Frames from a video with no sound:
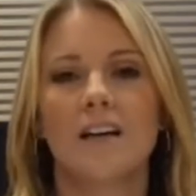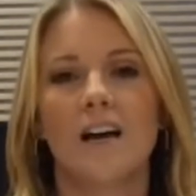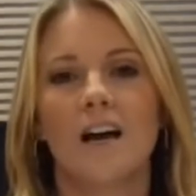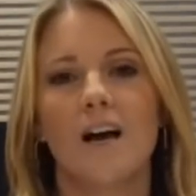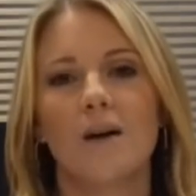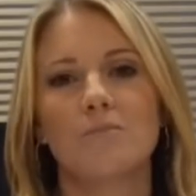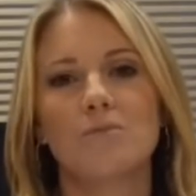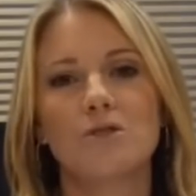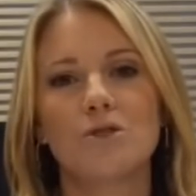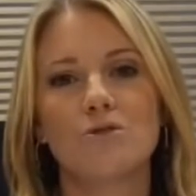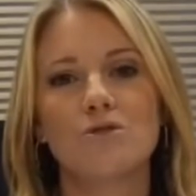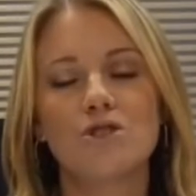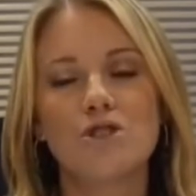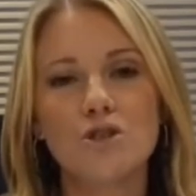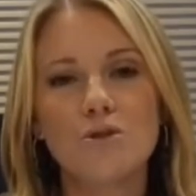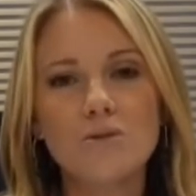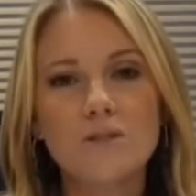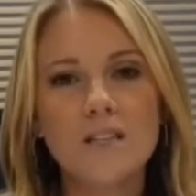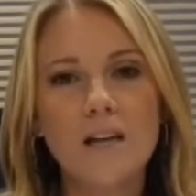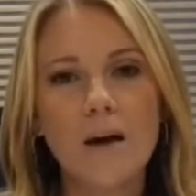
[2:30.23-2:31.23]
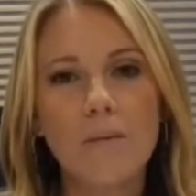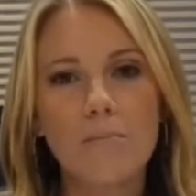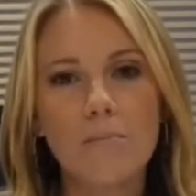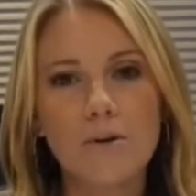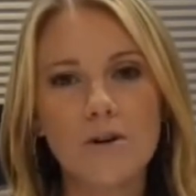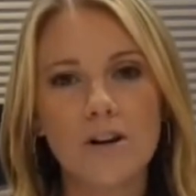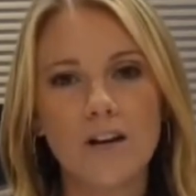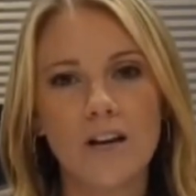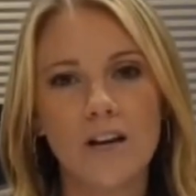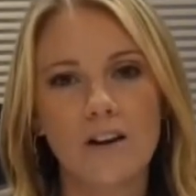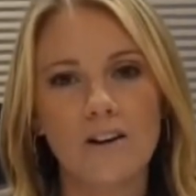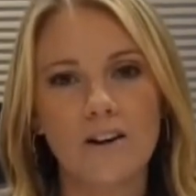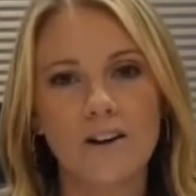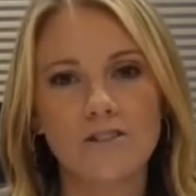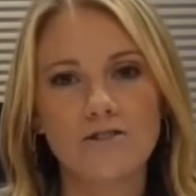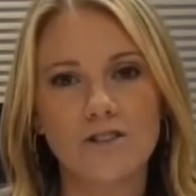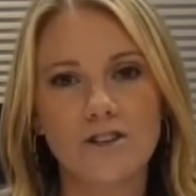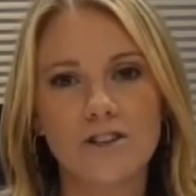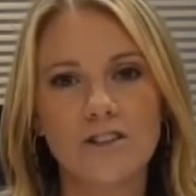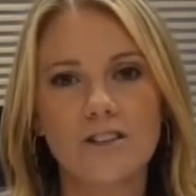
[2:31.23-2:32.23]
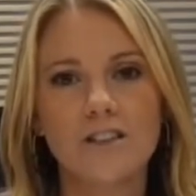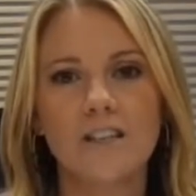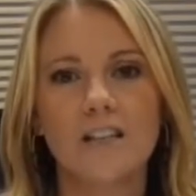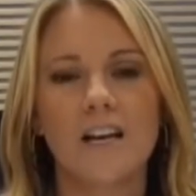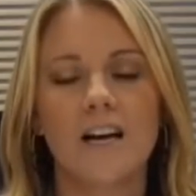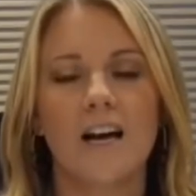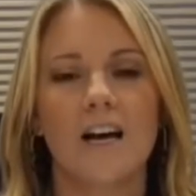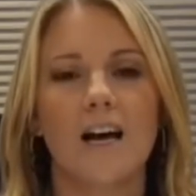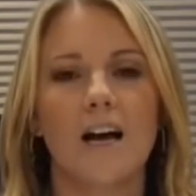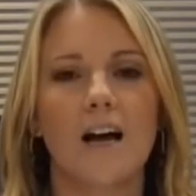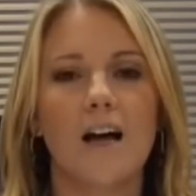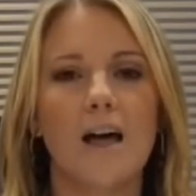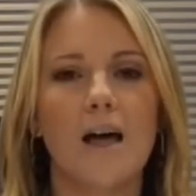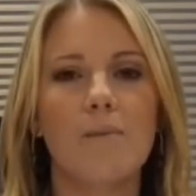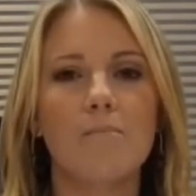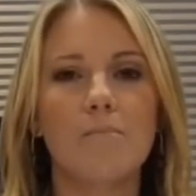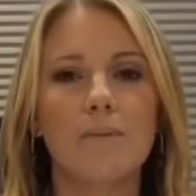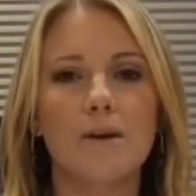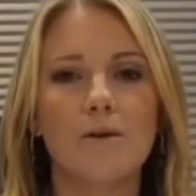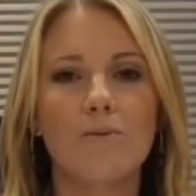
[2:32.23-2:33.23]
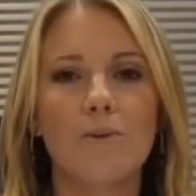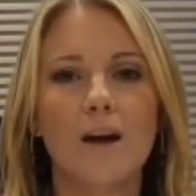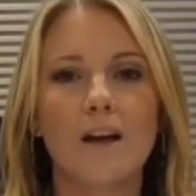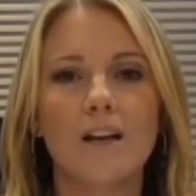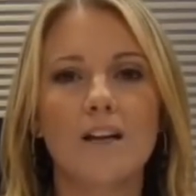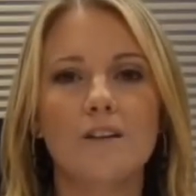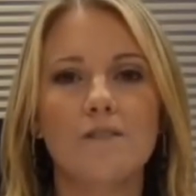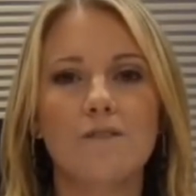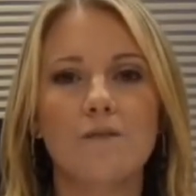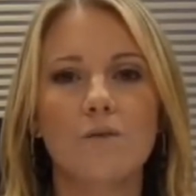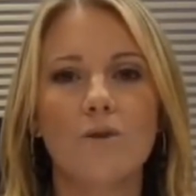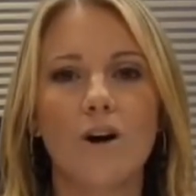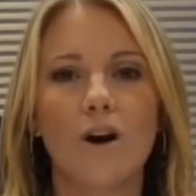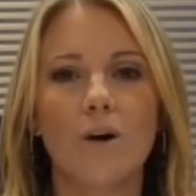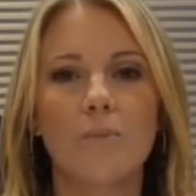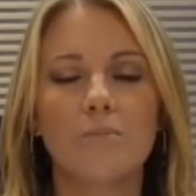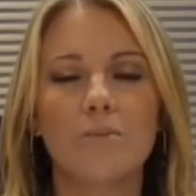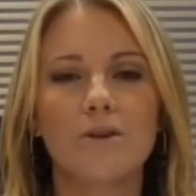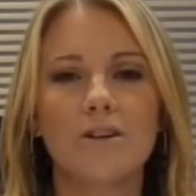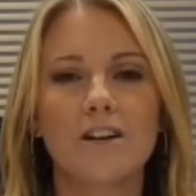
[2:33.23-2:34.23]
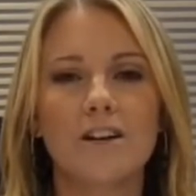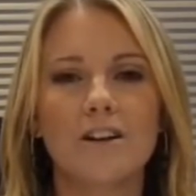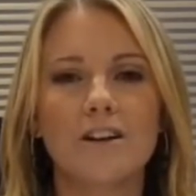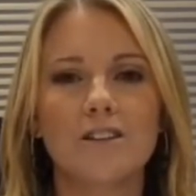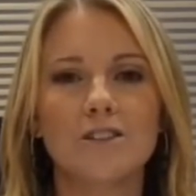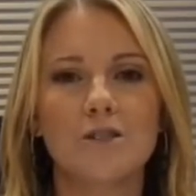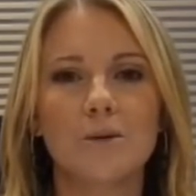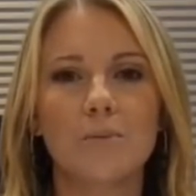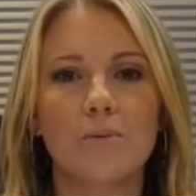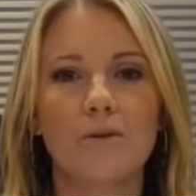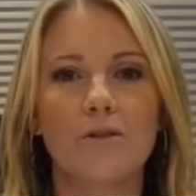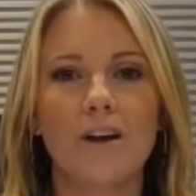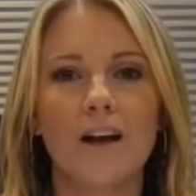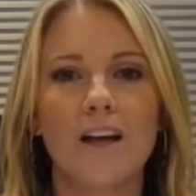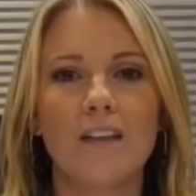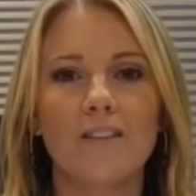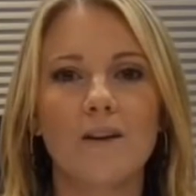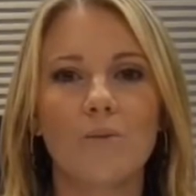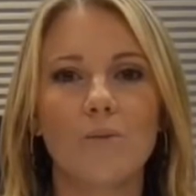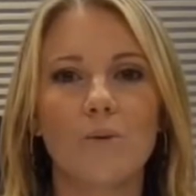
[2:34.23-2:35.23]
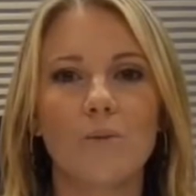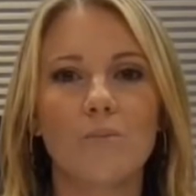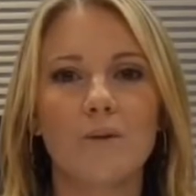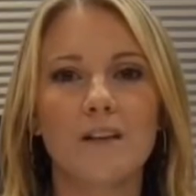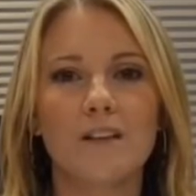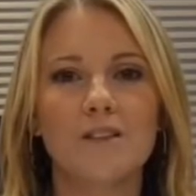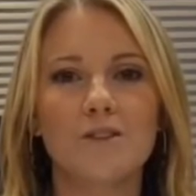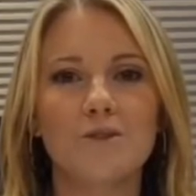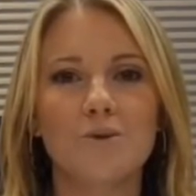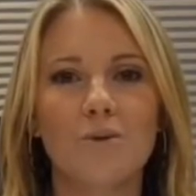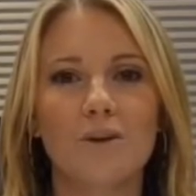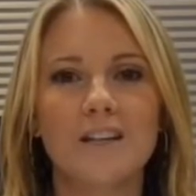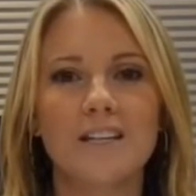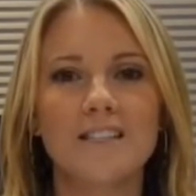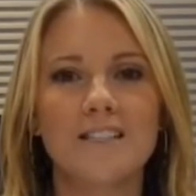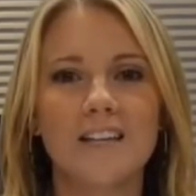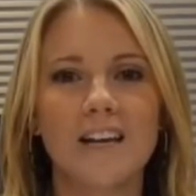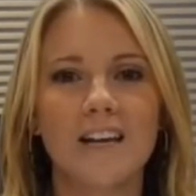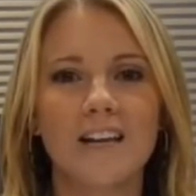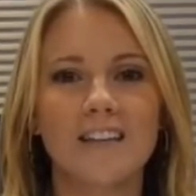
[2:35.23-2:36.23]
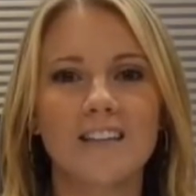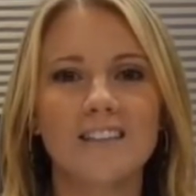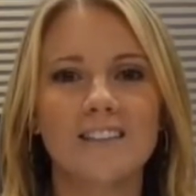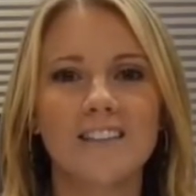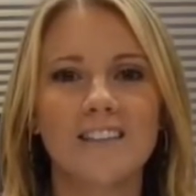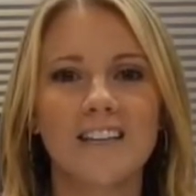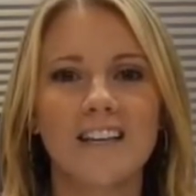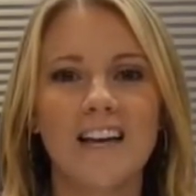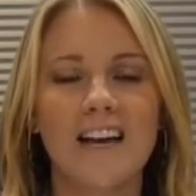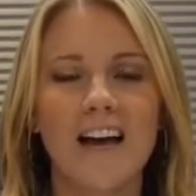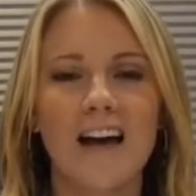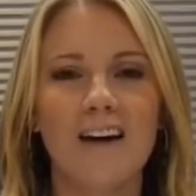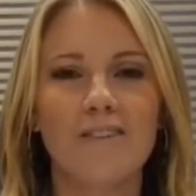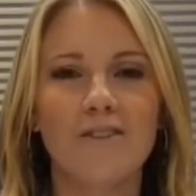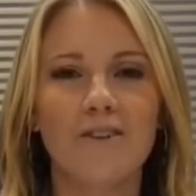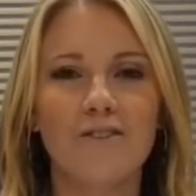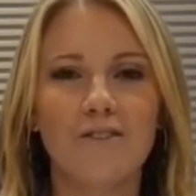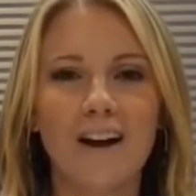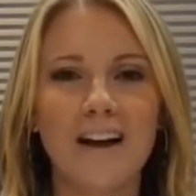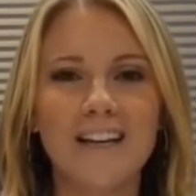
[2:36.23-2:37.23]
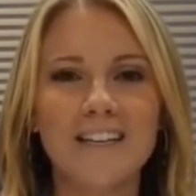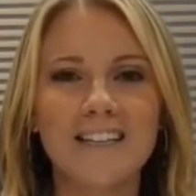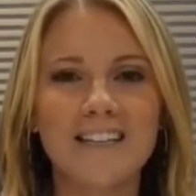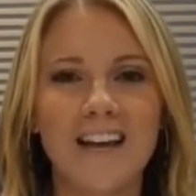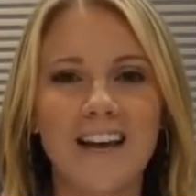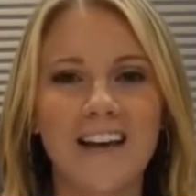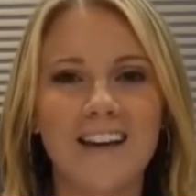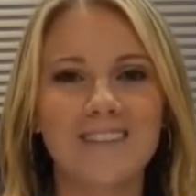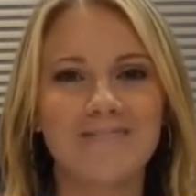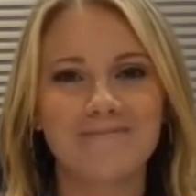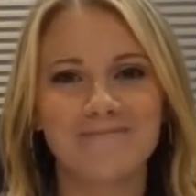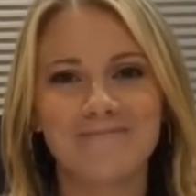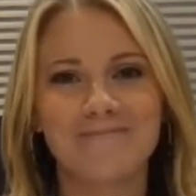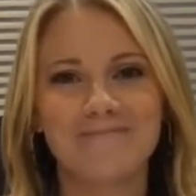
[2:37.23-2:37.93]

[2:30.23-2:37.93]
Um, so choose that book character uh, and be ready for our book character parade that will be the 22nd. Have a great day.